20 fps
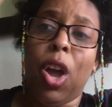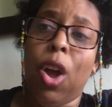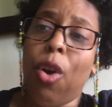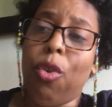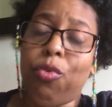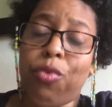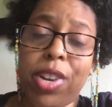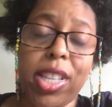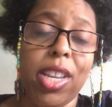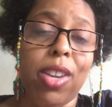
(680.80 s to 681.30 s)

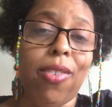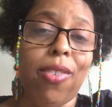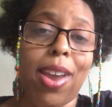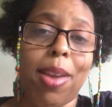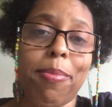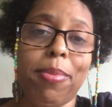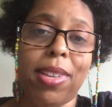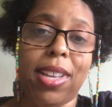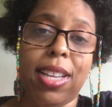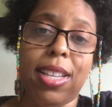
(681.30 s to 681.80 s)
Really
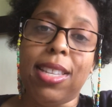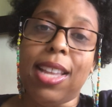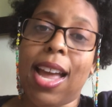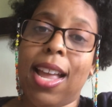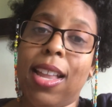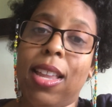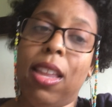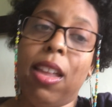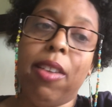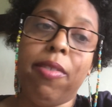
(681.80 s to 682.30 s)
great place.
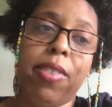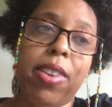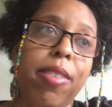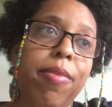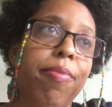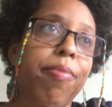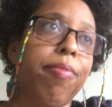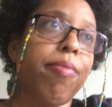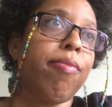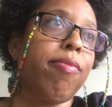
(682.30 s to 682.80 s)
I love it.
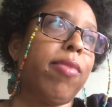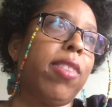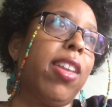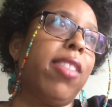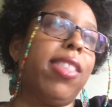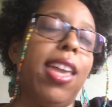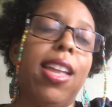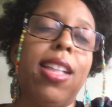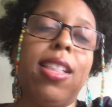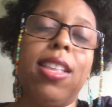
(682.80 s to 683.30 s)

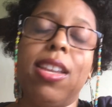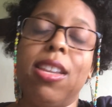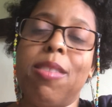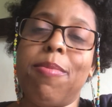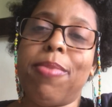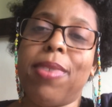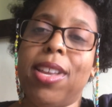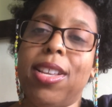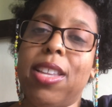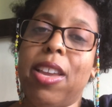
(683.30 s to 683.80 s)
They clean the
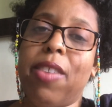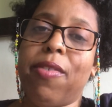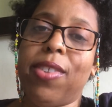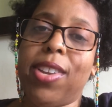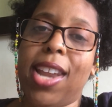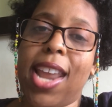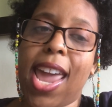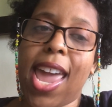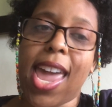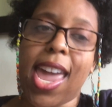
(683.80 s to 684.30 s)
place every
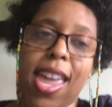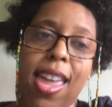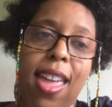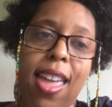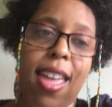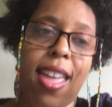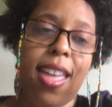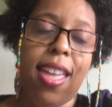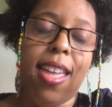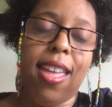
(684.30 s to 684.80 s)
day.
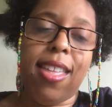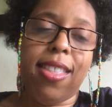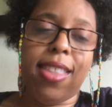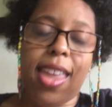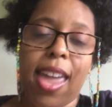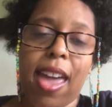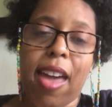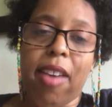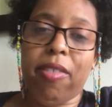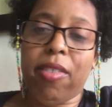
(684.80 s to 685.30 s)

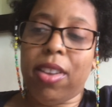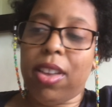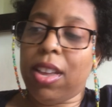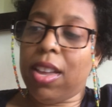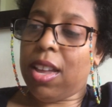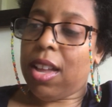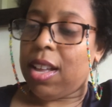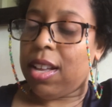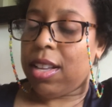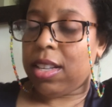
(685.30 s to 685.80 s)
They have
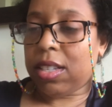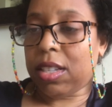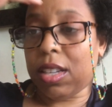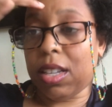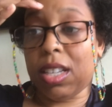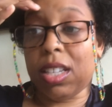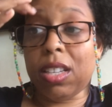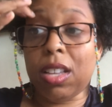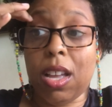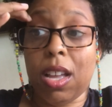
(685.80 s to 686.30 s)
a
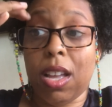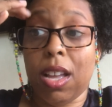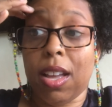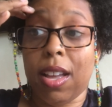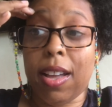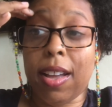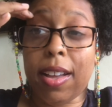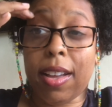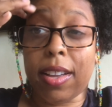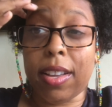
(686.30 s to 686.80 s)

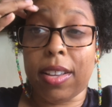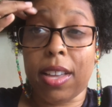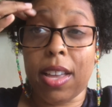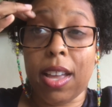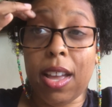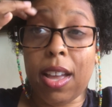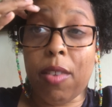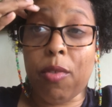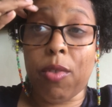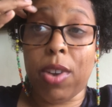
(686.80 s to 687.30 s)

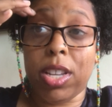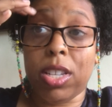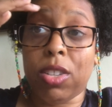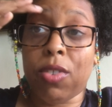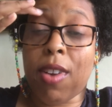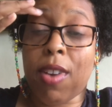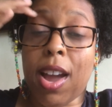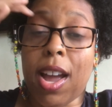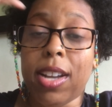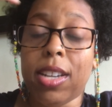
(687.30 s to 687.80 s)

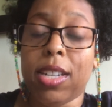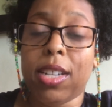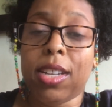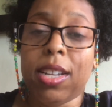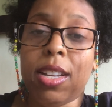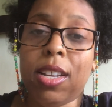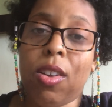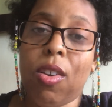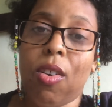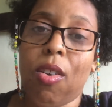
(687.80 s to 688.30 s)
restaurant
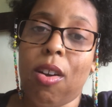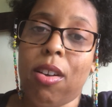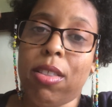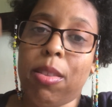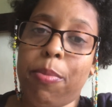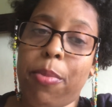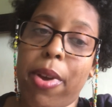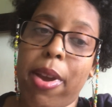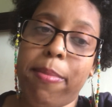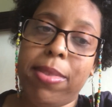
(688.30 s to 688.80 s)
on the
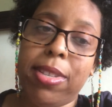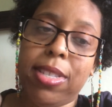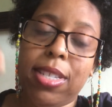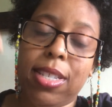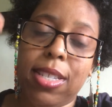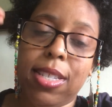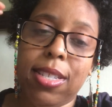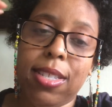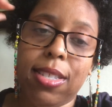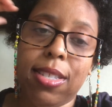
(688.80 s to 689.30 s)

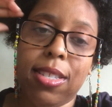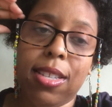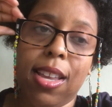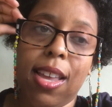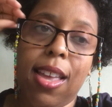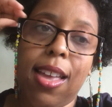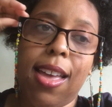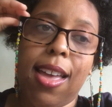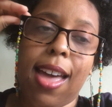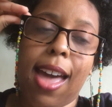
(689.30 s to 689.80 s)
premises.
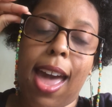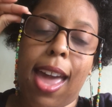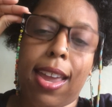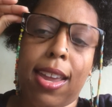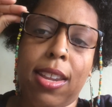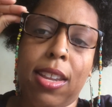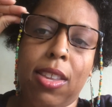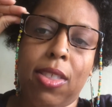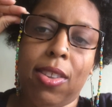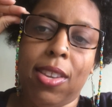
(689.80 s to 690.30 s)
I
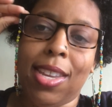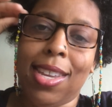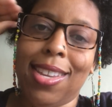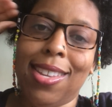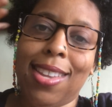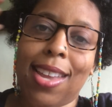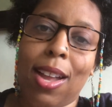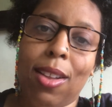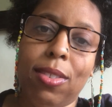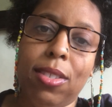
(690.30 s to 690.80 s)
can either eat
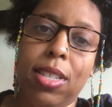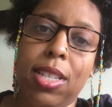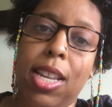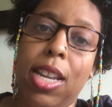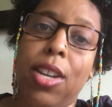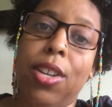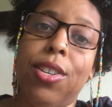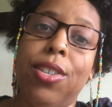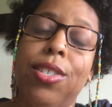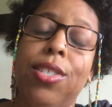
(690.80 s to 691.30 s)

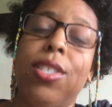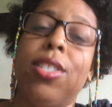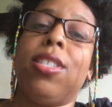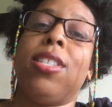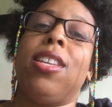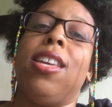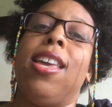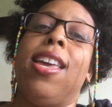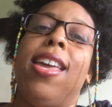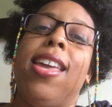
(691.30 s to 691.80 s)
downstairs
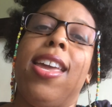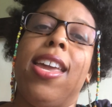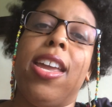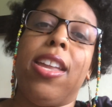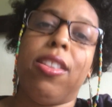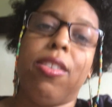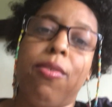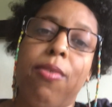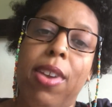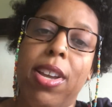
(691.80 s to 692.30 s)

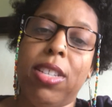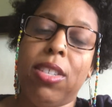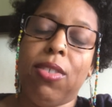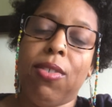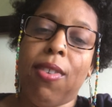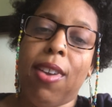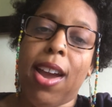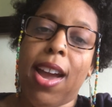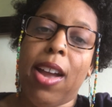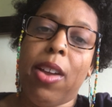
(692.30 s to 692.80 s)
in the
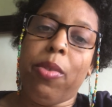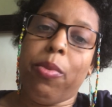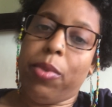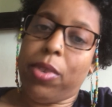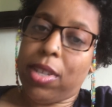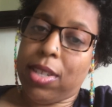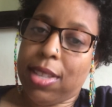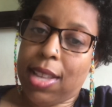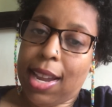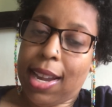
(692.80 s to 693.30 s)
restaurant,
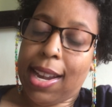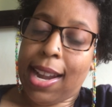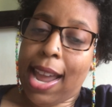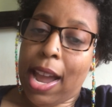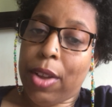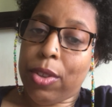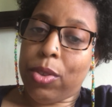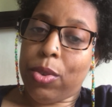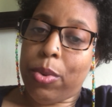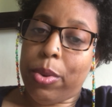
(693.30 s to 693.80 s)
which is like an
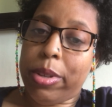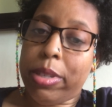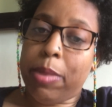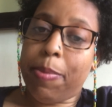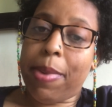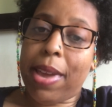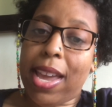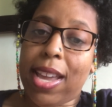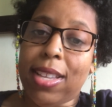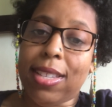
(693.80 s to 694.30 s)
outdoor
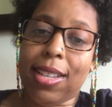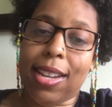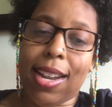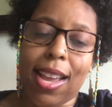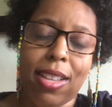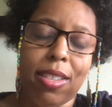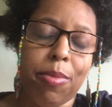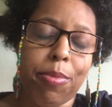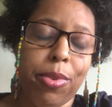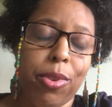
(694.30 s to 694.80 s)
space and
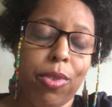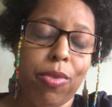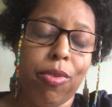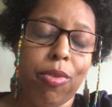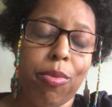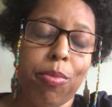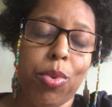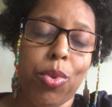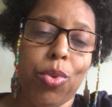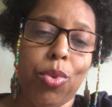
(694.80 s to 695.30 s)
has a beautiful
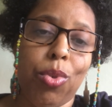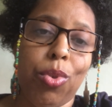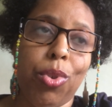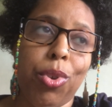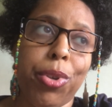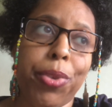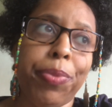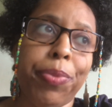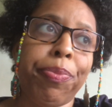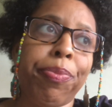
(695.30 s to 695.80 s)

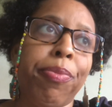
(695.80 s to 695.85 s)
pool